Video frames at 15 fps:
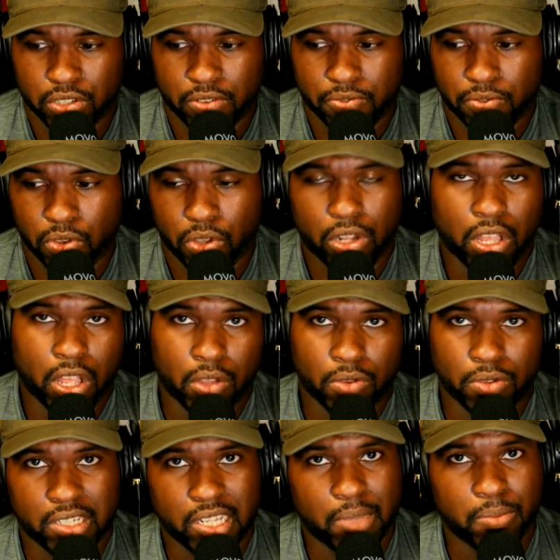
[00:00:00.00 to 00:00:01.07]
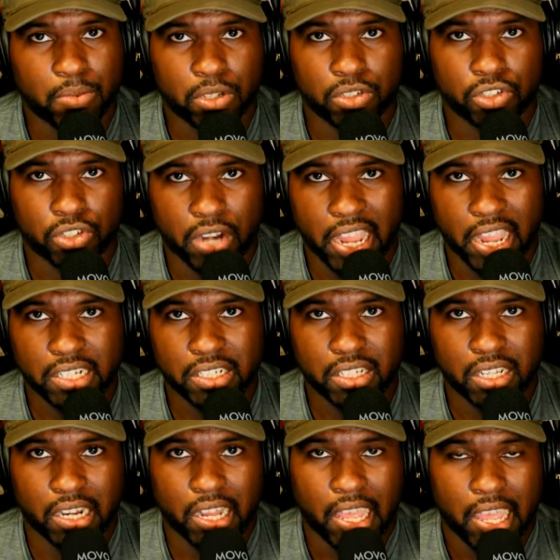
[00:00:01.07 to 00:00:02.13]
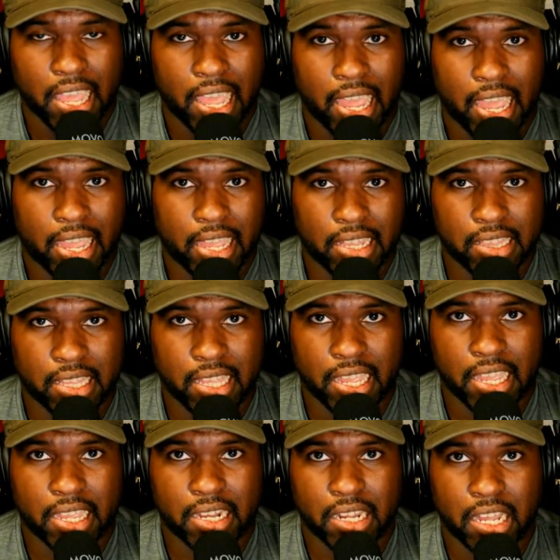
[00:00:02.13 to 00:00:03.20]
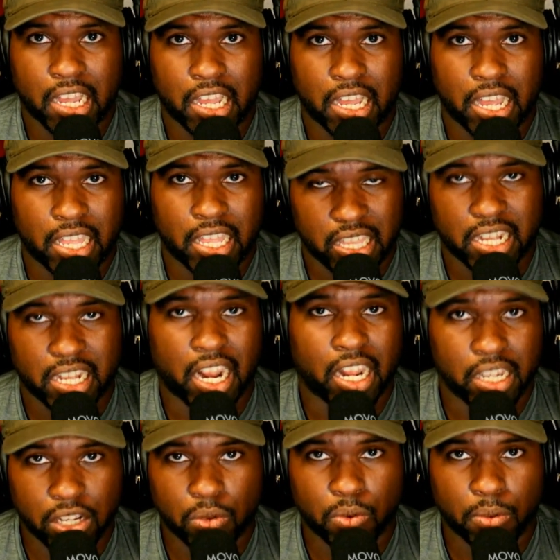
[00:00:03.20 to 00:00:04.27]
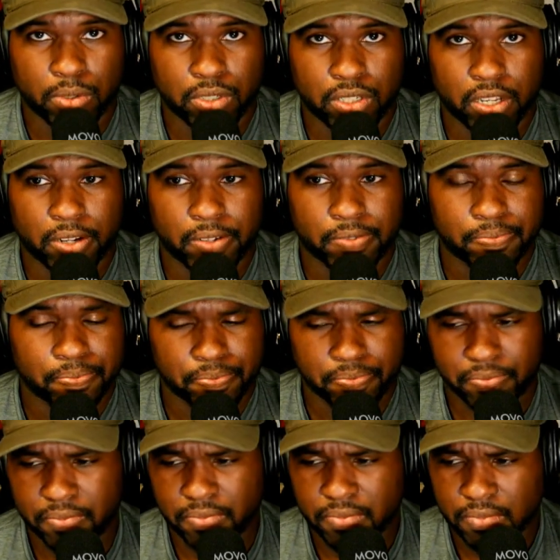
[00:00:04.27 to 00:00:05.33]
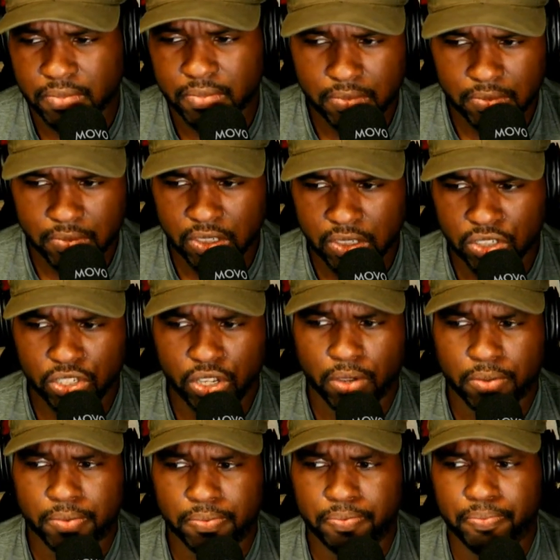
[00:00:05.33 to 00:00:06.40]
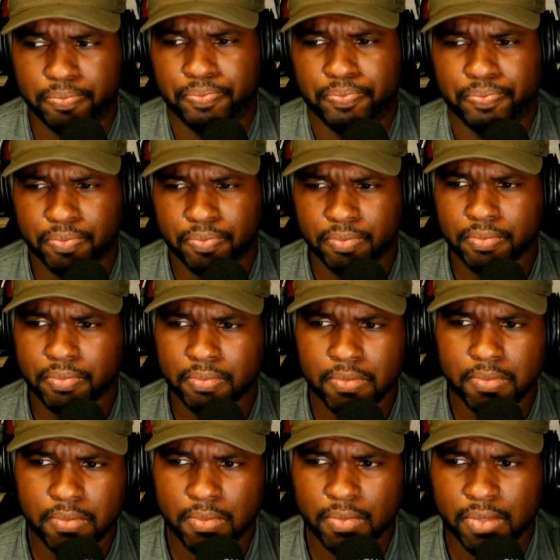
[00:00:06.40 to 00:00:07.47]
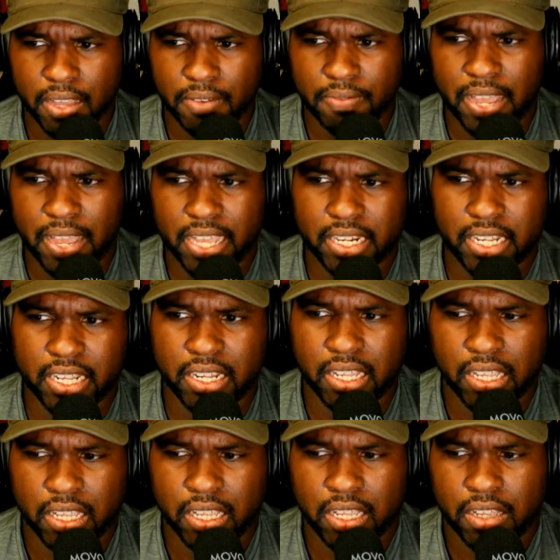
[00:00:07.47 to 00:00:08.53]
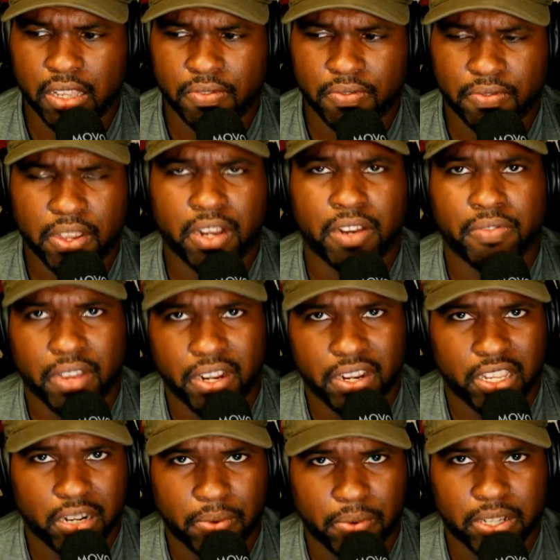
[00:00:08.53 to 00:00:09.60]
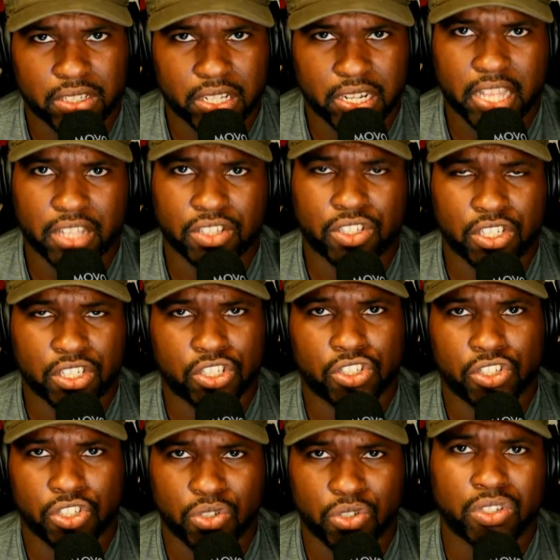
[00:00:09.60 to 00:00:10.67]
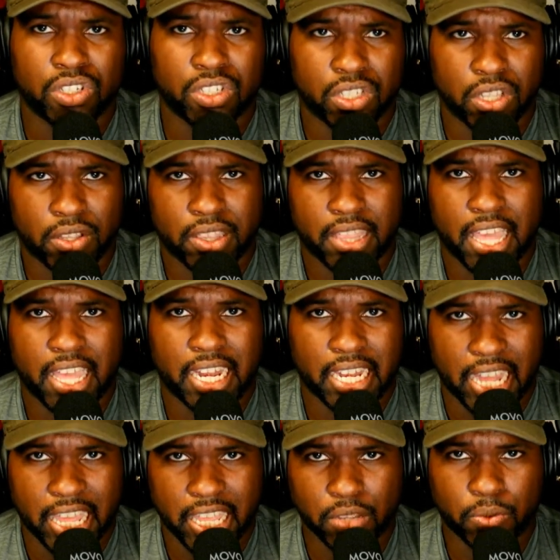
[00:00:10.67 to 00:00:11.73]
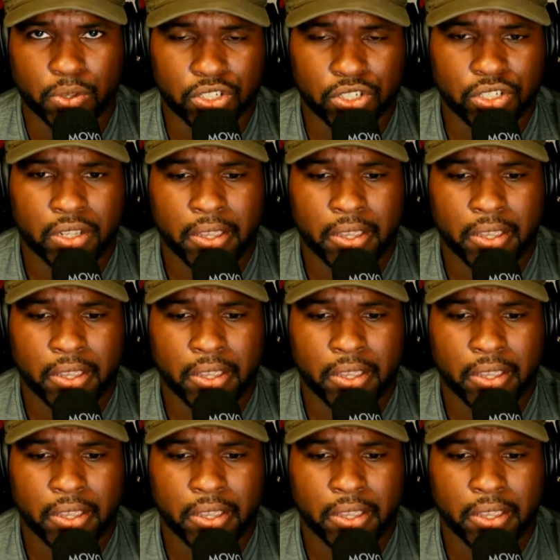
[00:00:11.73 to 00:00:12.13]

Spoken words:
full on deep contraction. And then our little one was here. So I find it very, very interesting how Jesus uses that language